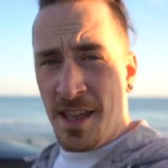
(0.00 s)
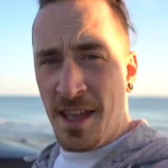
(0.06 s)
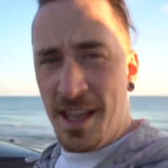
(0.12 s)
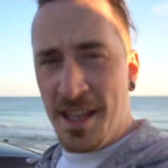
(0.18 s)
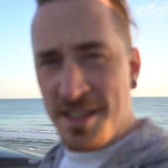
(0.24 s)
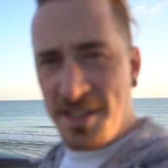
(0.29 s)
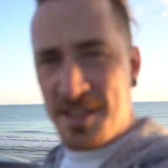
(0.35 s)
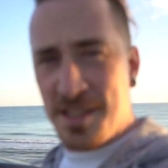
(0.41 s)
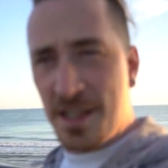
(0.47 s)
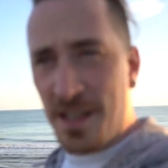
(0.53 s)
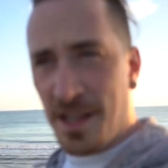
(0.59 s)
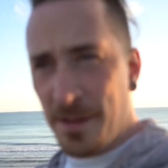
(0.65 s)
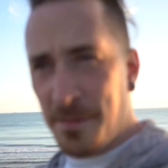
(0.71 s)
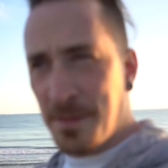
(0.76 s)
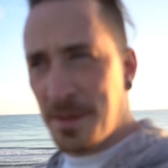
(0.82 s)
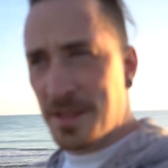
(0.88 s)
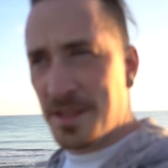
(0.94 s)
It's
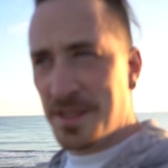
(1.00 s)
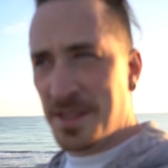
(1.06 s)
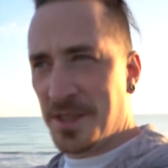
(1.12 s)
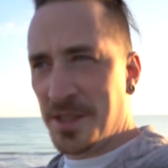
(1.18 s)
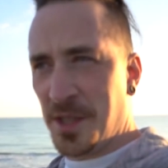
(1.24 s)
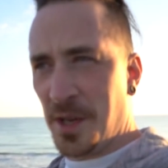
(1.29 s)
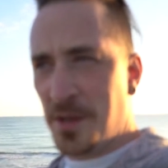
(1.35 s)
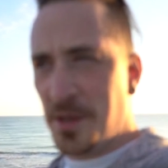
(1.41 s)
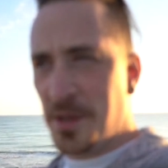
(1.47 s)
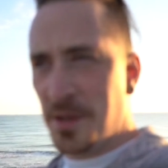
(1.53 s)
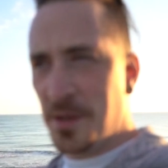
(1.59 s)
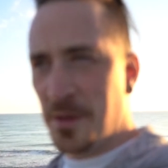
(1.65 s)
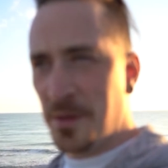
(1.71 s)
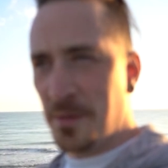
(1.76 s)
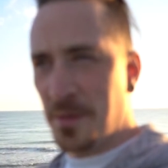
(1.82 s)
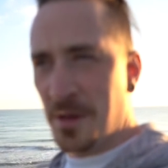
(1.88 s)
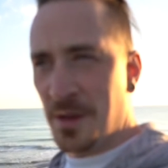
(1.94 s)
time to show
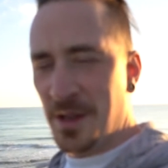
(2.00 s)
you